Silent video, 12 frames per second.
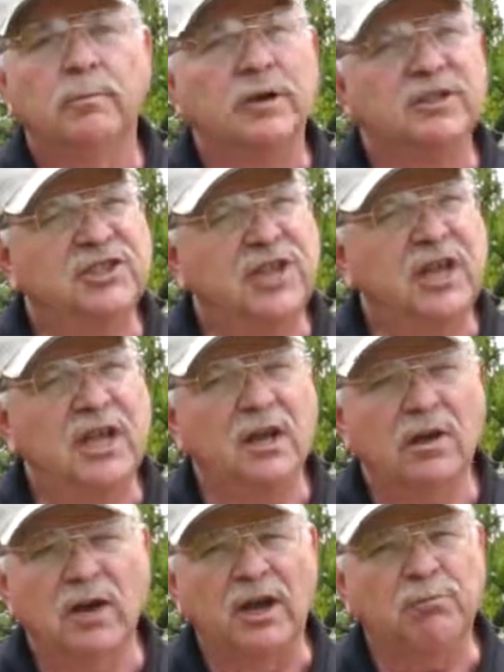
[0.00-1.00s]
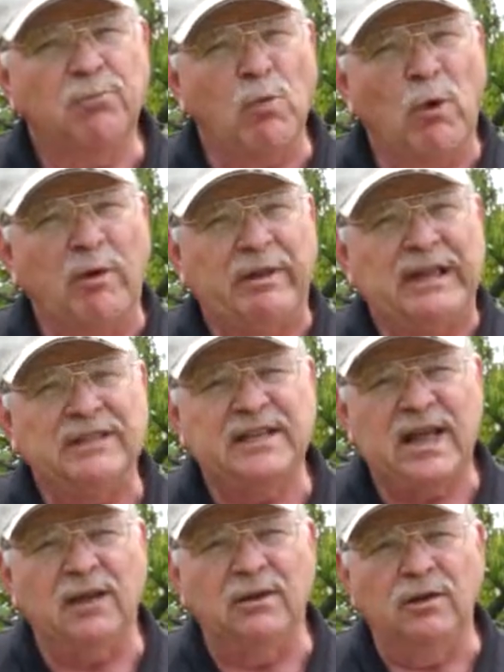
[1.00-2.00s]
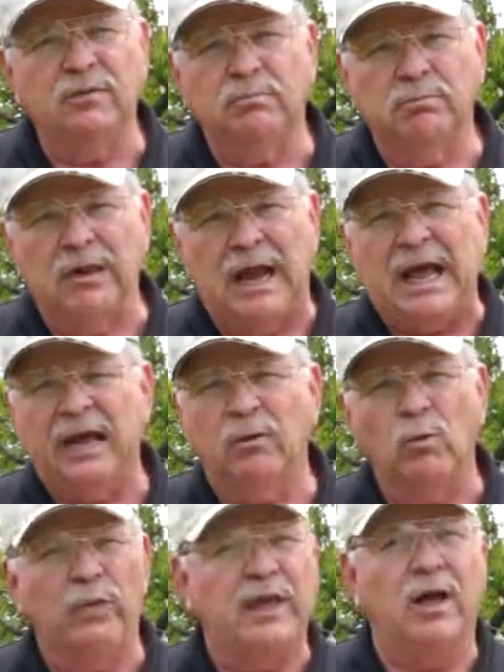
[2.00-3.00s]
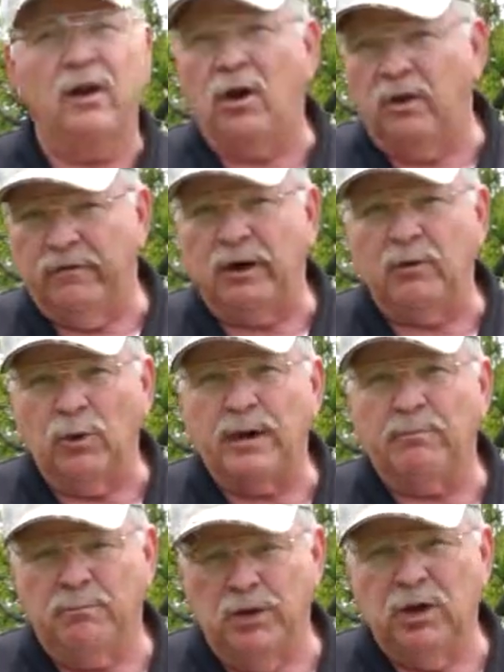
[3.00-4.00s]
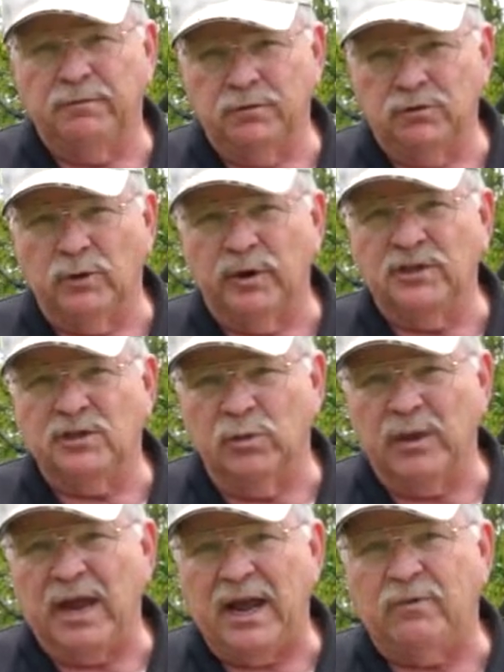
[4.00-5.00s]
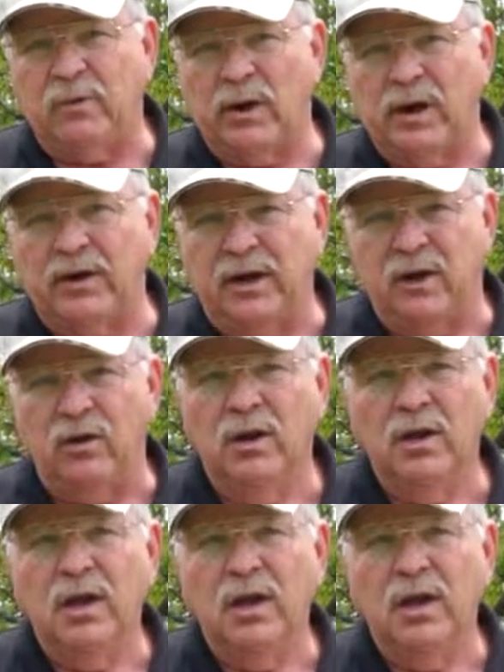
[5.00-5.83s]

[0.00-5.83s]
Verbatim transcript: But gee, it, what would this town look like without all of our great, beautiful trees that we have around here